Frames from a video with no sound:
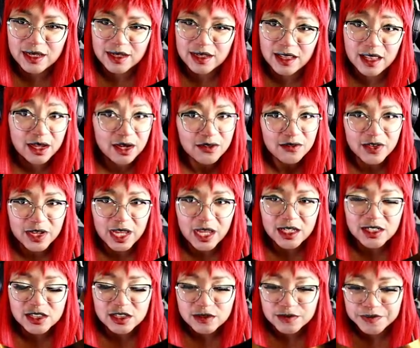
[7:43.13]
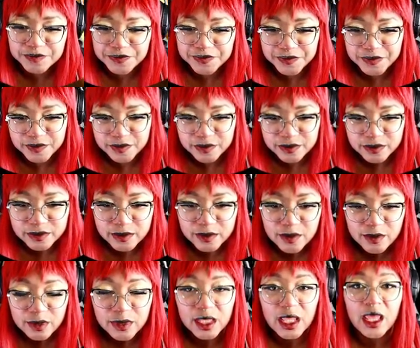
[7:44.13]
clarification.
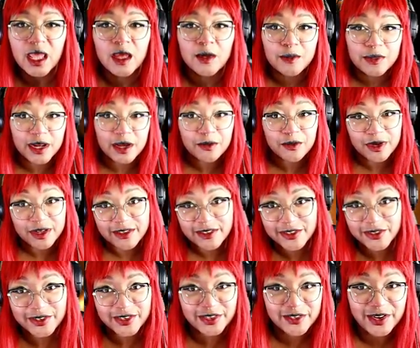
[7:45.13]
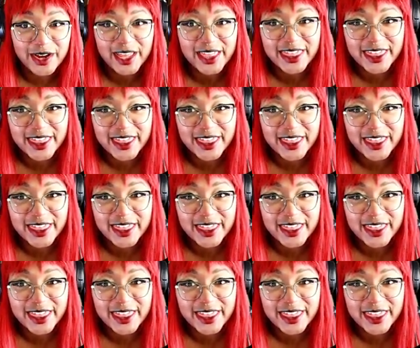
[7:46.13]
But I was doing the right